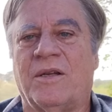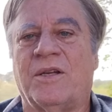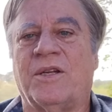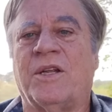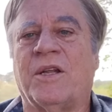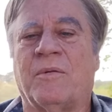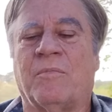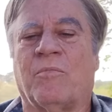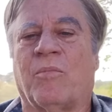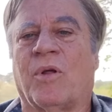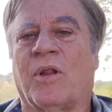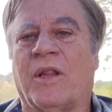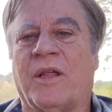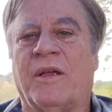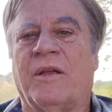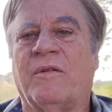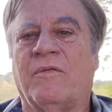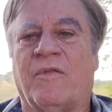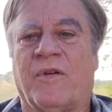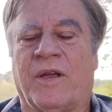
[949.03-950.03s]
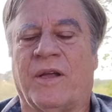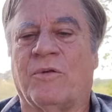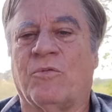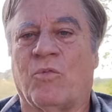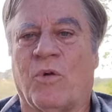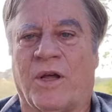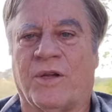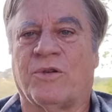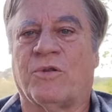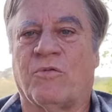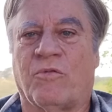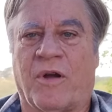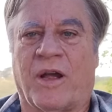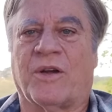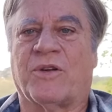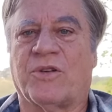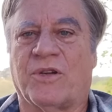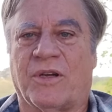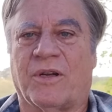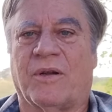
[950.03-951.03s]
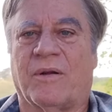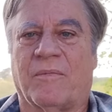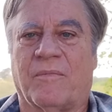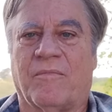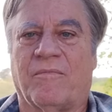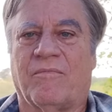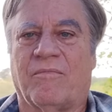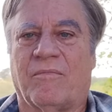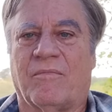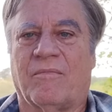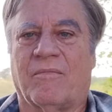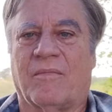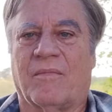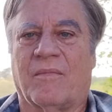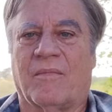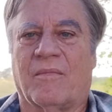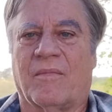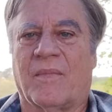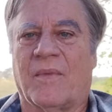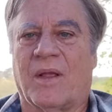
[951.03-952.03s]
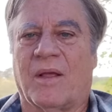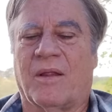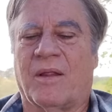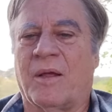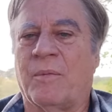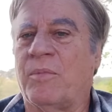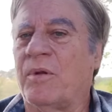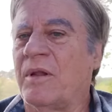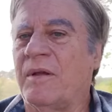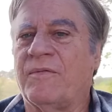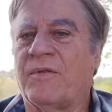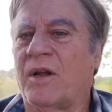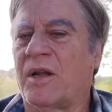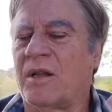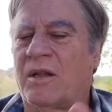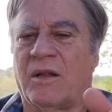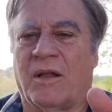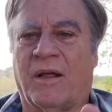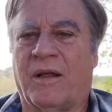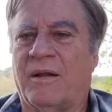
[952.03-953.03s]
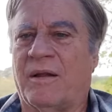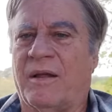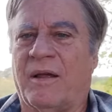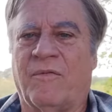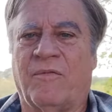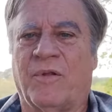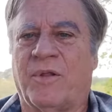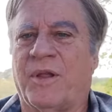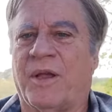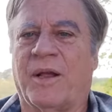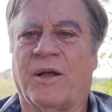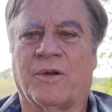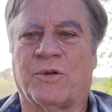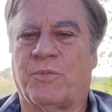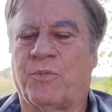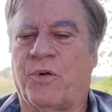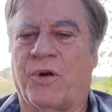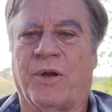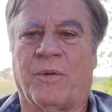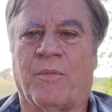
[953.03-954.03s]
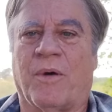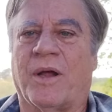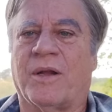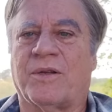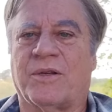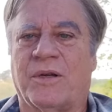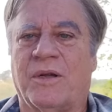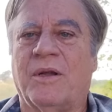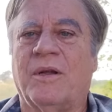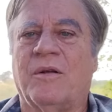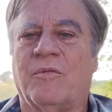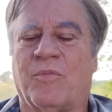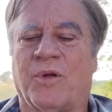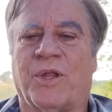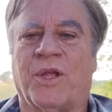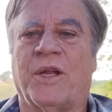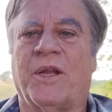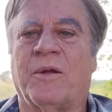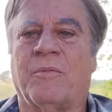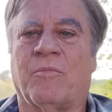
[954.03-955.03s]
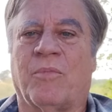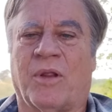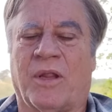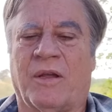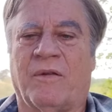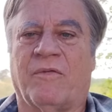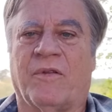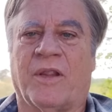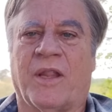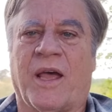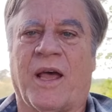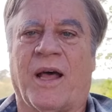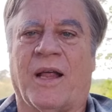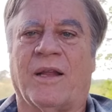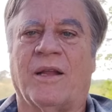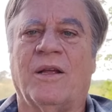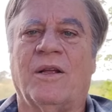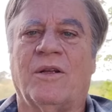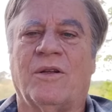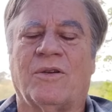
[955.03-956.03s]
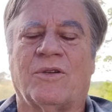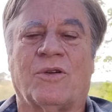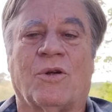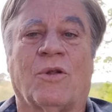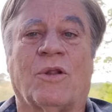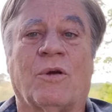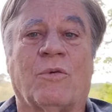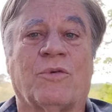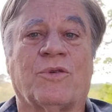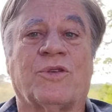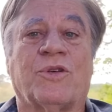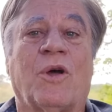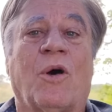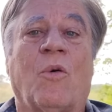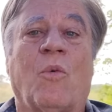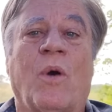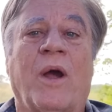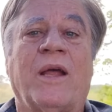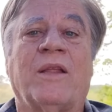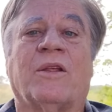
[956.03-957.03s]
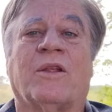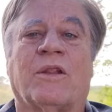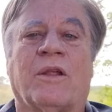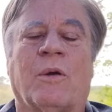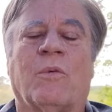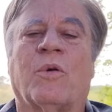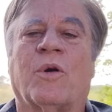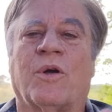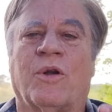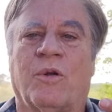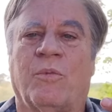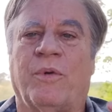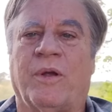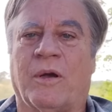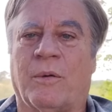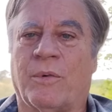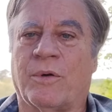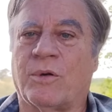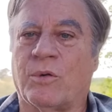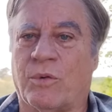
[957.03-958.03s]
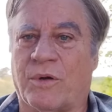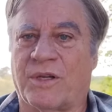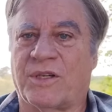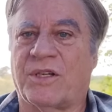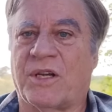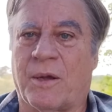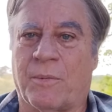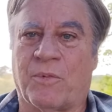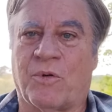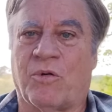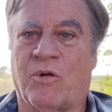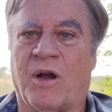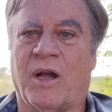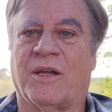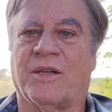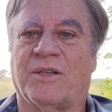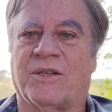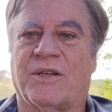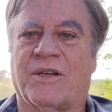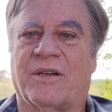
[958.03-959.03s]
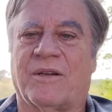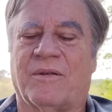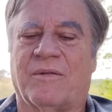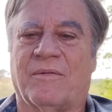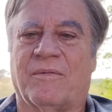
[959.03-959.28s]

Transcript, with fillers: didn't believe in resurrection. They believed in everything else pretty much, but they didn't believe in that. So there was no way that they were going to be able to accept Christ,